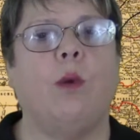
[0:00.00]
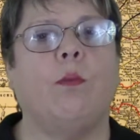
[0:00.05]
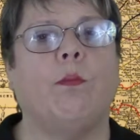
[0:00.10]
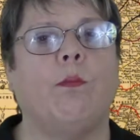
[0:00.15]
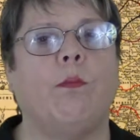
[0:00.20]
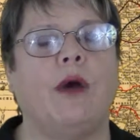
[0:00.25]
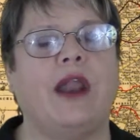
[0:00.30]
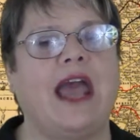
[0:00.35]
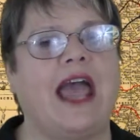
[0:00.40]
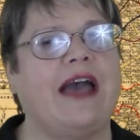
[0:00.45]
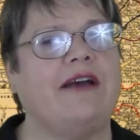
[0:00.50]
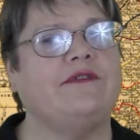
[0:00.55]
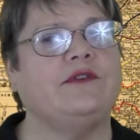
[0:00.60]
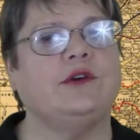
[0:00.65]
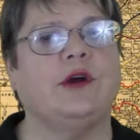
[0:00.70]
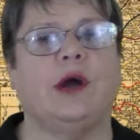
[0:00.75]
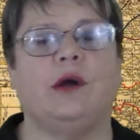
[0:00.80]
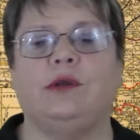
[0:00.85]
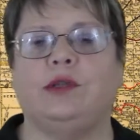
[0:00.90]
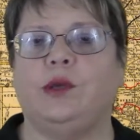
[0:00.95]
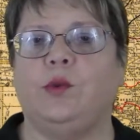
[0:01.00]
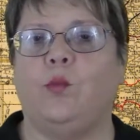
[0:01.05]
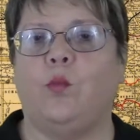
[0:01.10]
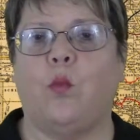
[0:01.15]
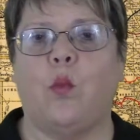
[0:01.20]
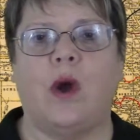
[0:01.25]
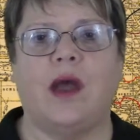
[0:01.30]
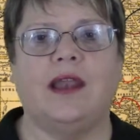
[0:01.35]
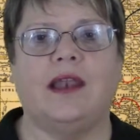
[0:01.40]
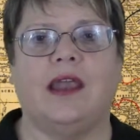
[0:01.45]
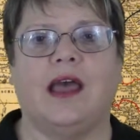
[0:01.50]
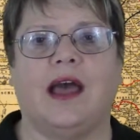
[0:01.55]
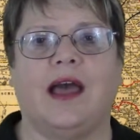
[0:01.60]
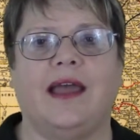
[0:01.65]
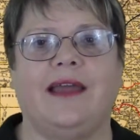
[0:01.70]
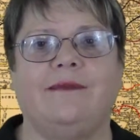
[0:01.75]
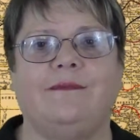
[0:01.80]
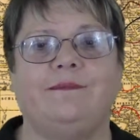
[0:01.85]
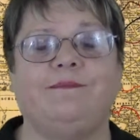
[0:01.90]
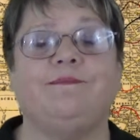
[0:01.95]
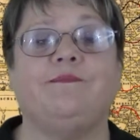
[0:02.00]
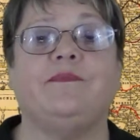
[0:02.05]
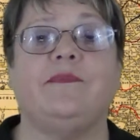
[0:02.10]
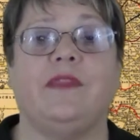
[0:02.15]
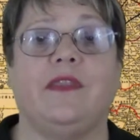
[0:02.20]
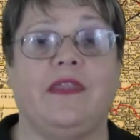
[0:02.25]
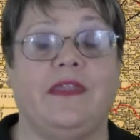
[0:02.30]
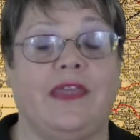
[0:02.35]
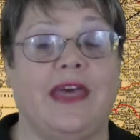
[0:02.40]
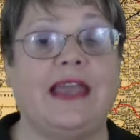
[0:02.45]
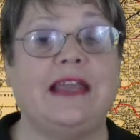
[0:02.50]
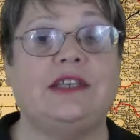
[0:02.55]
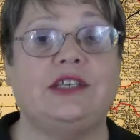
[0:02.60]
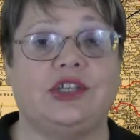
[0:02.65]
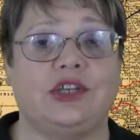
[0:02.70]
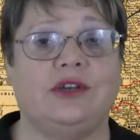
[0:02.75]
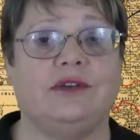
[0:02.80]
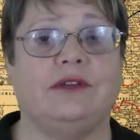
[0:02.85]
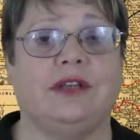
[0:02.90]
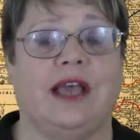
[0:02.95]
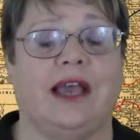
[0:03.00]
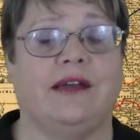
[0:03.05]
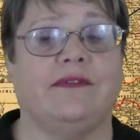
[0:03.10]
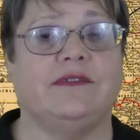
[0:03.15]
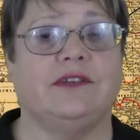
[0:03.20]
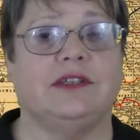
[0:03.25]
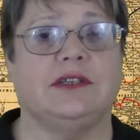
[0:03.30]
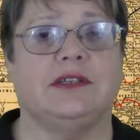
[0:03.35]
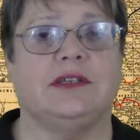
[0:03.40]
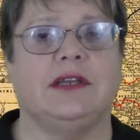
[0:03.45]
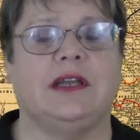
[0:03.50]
but after only one night, they too left,